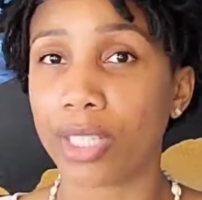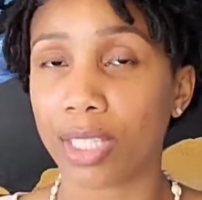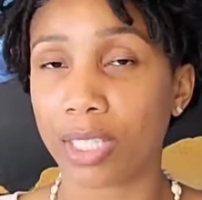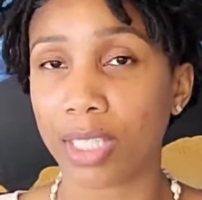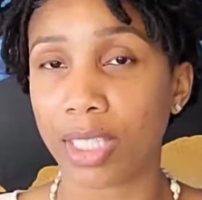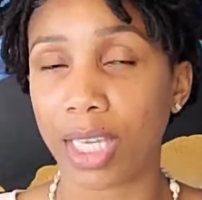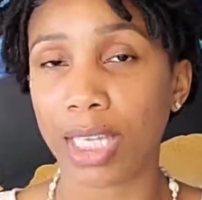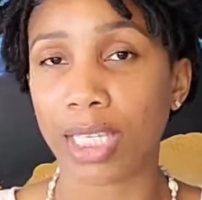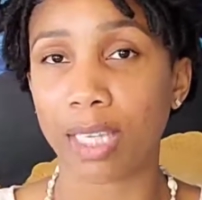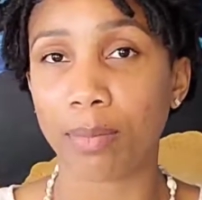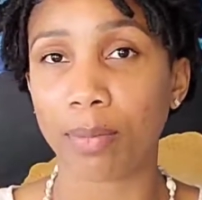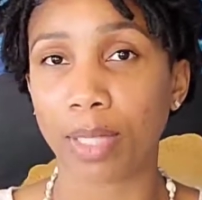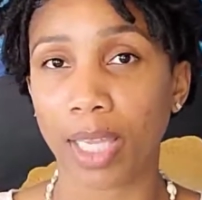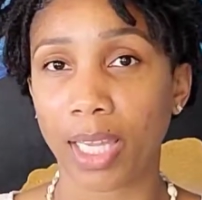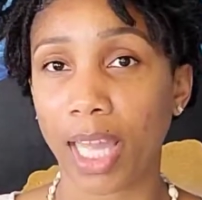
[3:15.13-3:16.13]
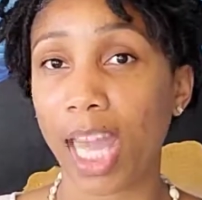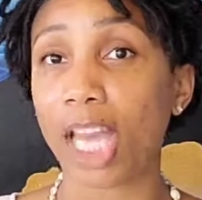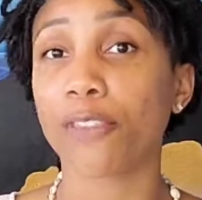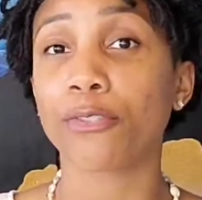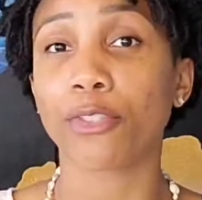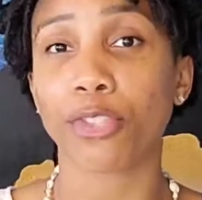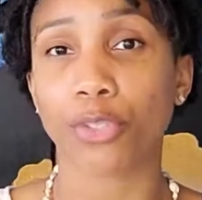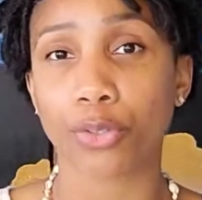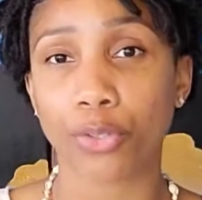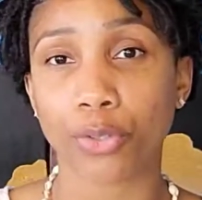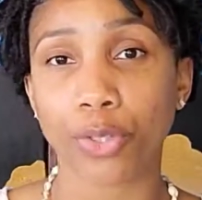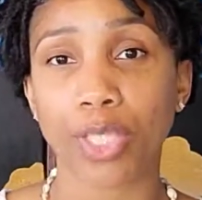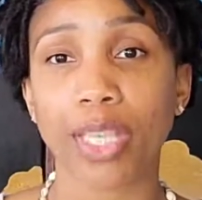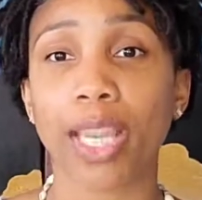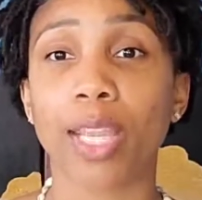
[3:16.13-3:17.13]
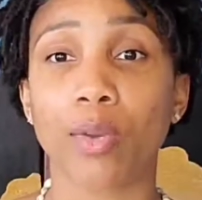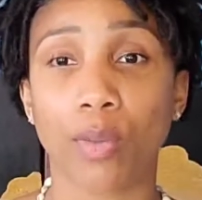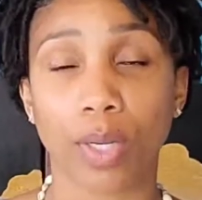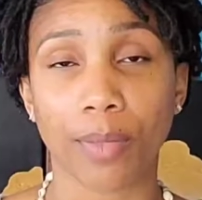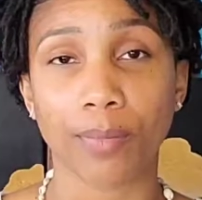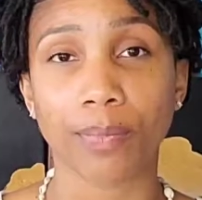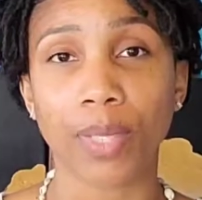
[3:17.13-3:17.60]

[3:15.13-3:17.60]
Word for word: 60, 90 day plan after you create one.